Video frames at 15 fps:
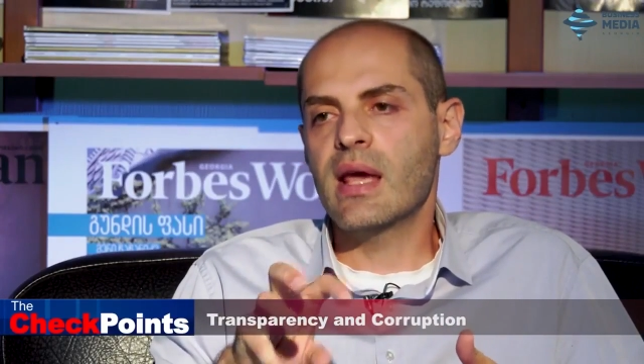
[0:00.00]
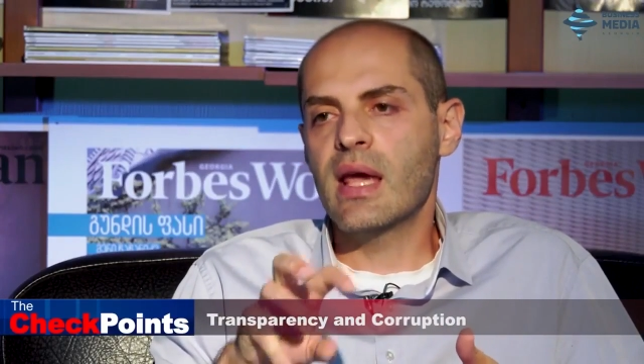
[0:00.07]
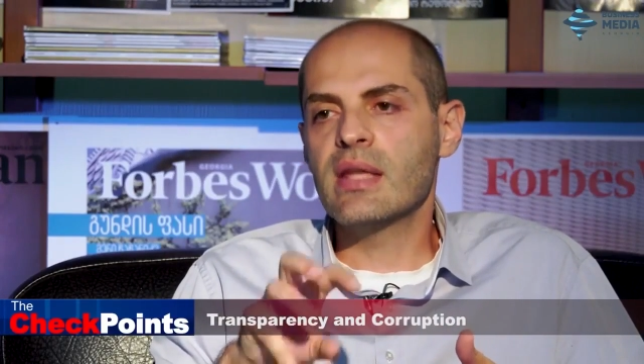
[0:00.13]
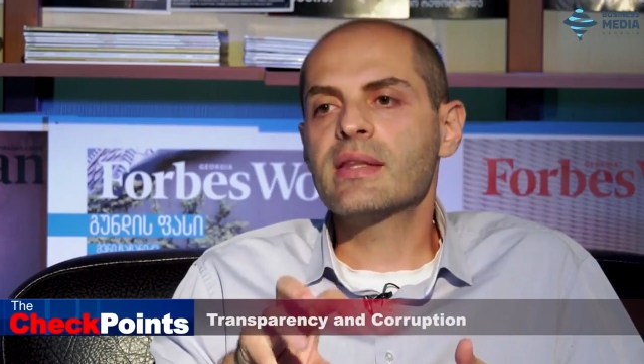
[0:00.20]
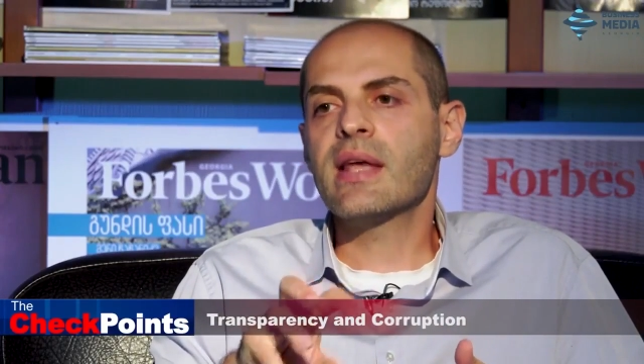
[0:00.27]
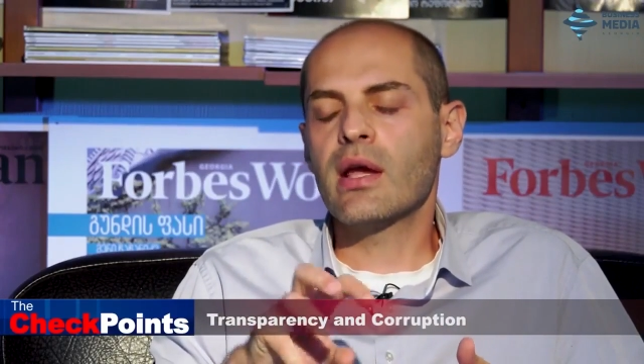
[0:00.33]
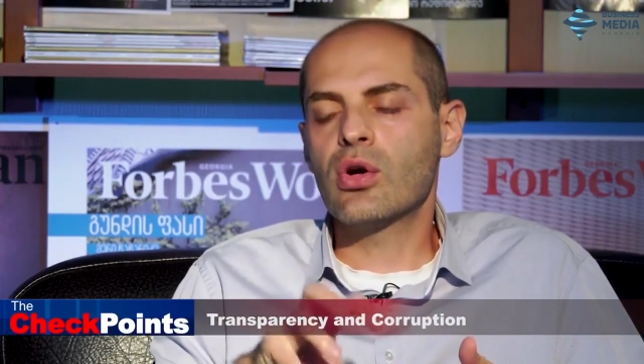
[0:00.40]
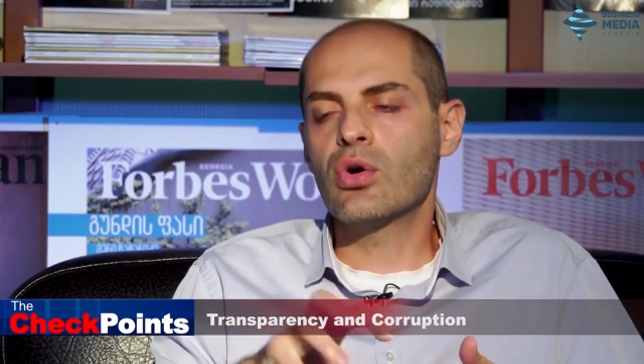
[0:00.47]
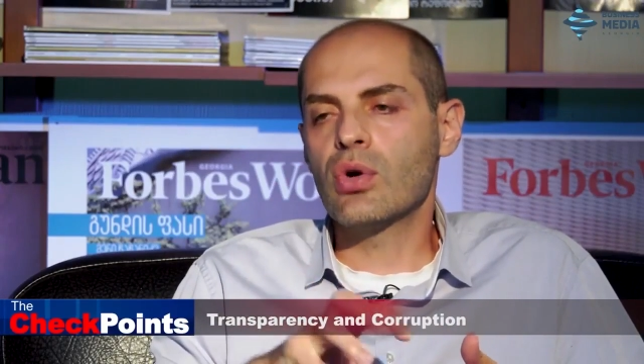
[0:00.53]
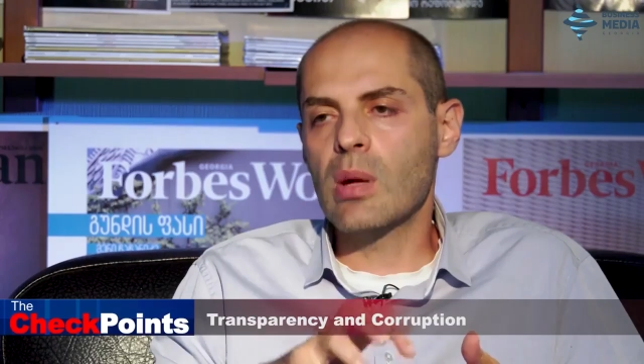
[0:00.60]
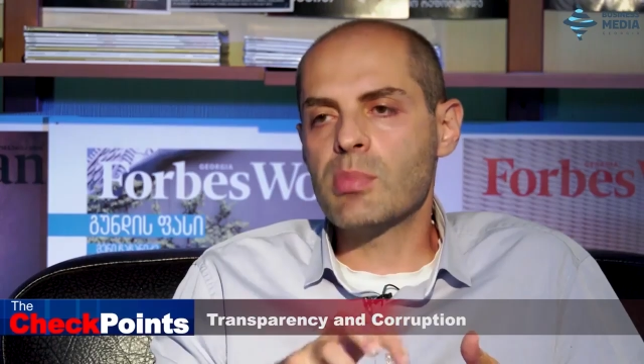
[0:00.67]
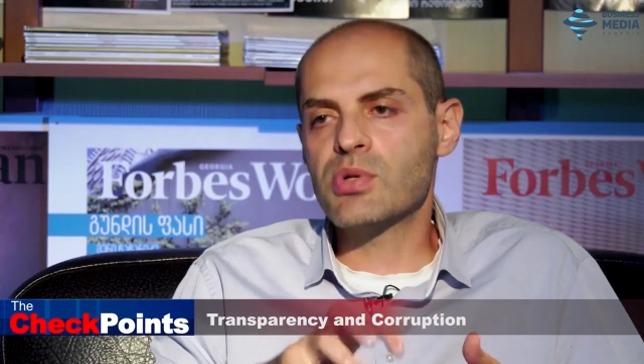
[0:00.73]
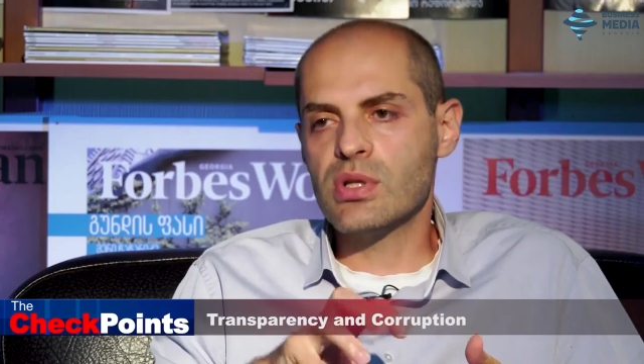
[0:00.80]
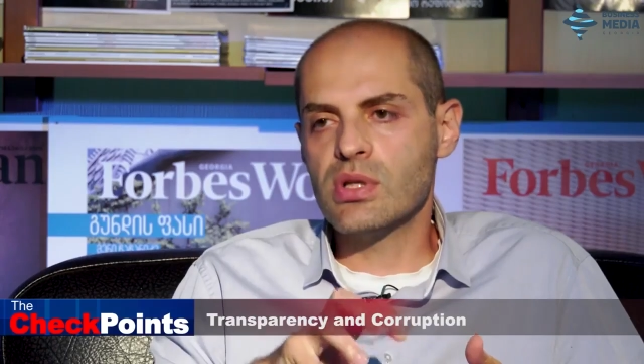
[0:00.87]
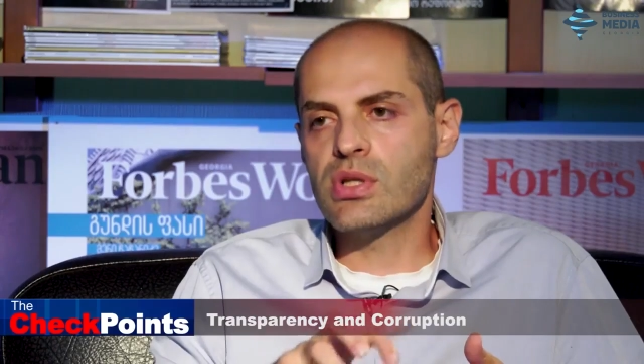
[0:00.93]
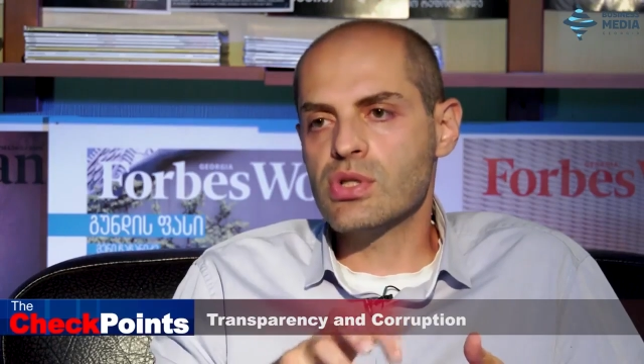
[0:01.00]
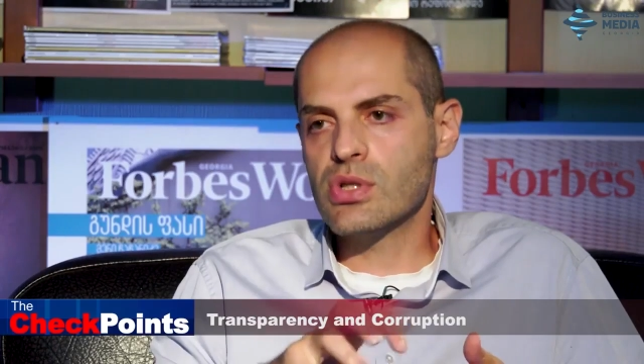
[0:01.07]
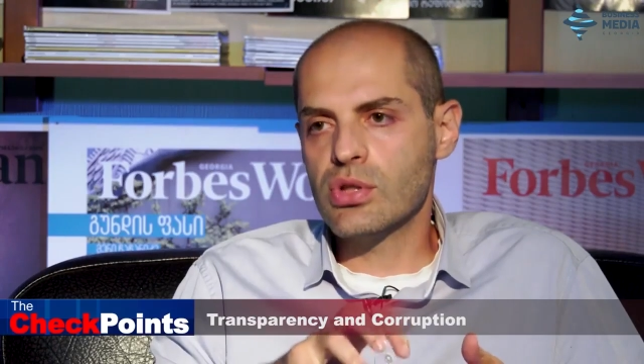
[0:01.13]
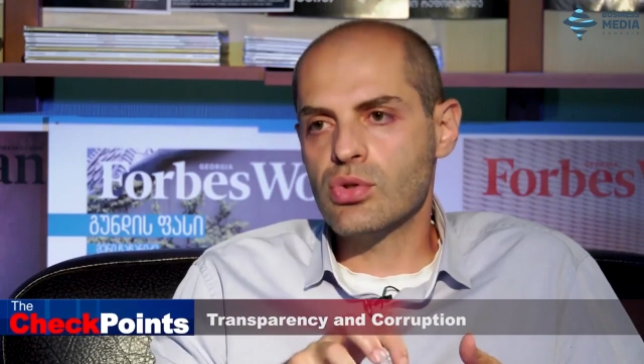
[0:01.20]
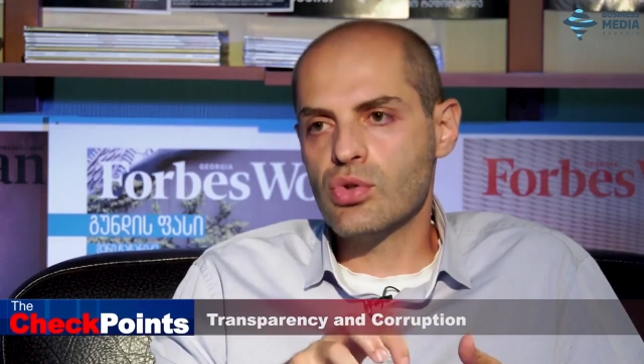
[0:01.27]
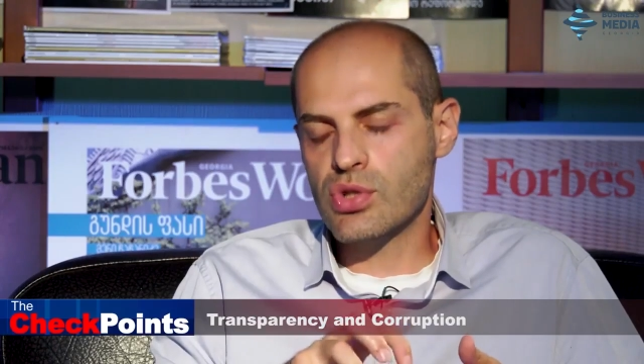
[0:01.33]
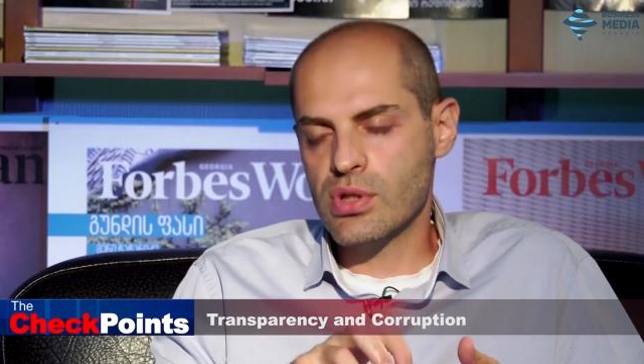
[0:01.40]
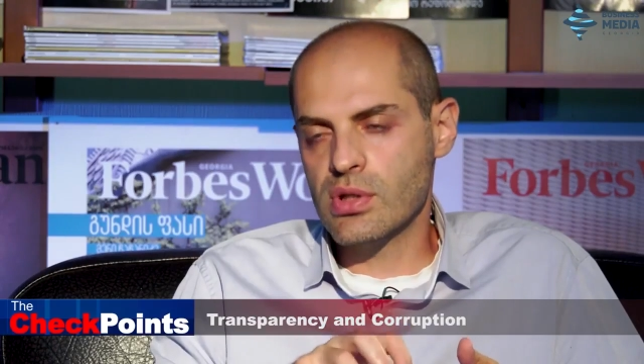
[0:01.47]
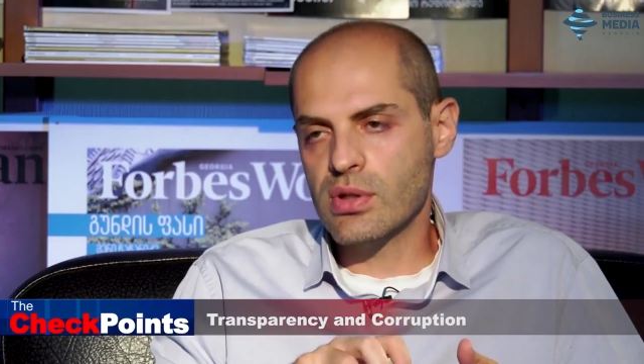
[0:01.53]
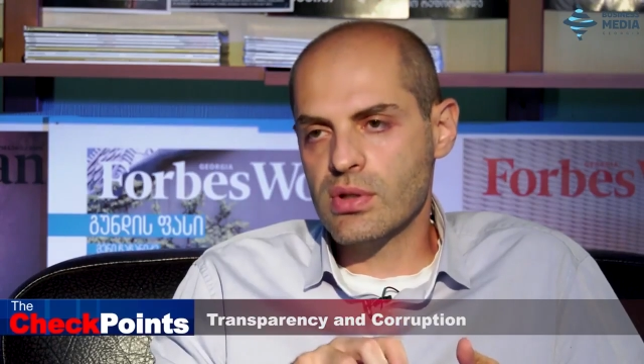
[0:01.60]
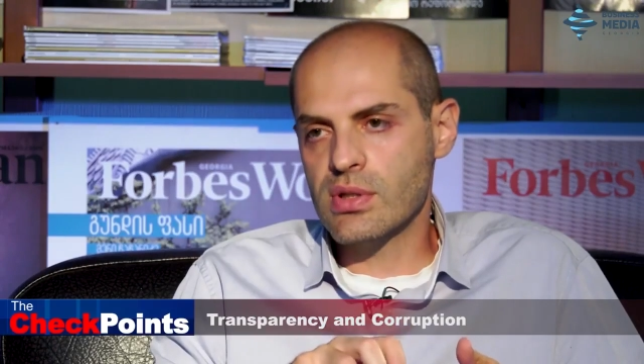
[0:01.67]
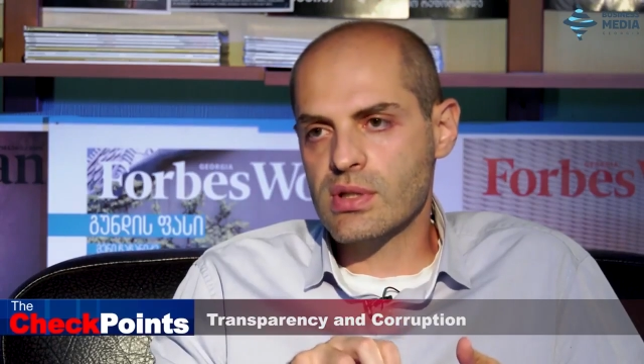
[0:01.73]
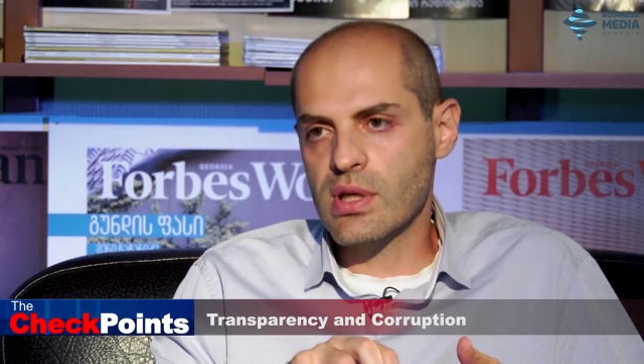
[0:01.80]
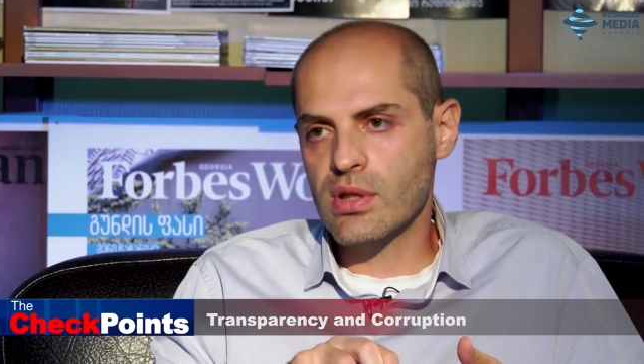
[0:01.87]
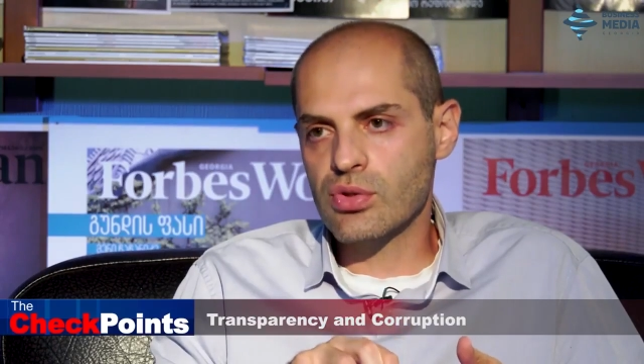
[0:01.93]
anti-corruption institution in this